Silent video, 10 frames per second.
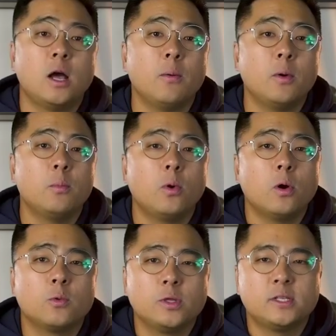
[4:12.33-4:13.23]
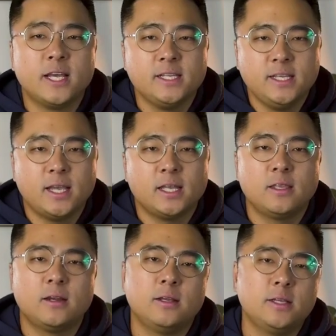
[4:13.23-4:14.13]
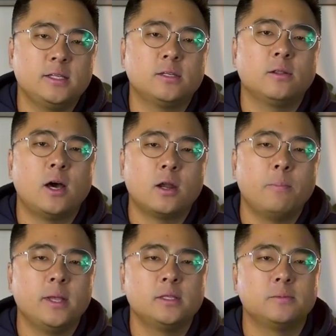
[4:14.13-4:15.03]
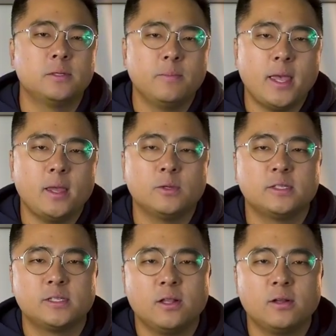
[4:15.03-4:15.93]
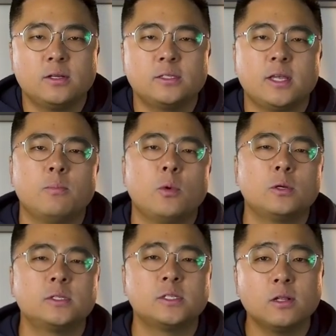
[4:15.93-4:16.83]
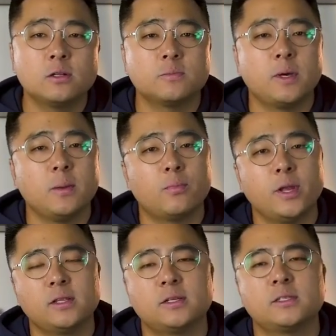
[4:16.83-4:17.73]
I'm on board with the idea there is a lot of pent-up demand with sellers and more sellers might break their